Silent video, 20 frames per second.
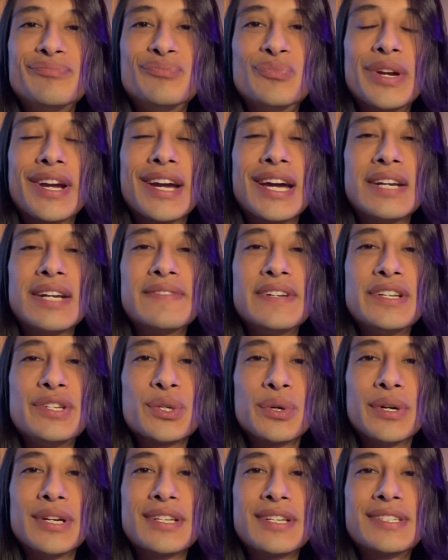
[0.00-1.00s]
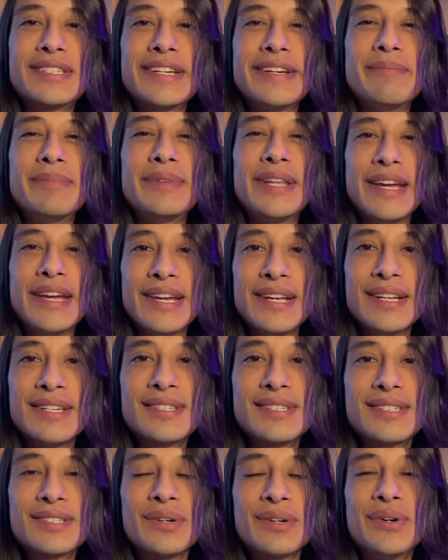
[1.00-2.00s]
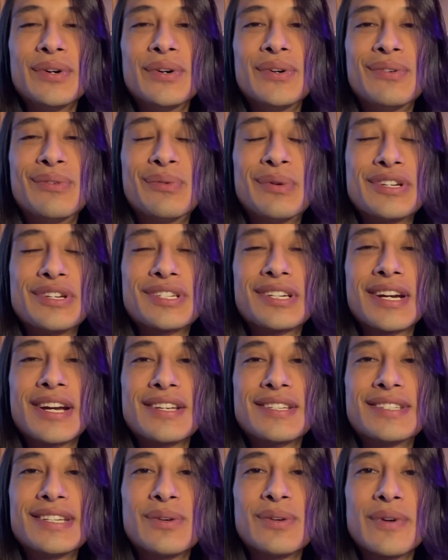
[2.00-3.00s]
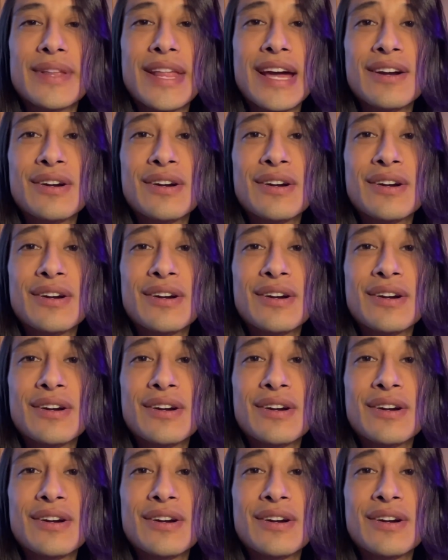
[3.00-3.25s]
We kind of enjoy the same things, so we're just kind of seeing where that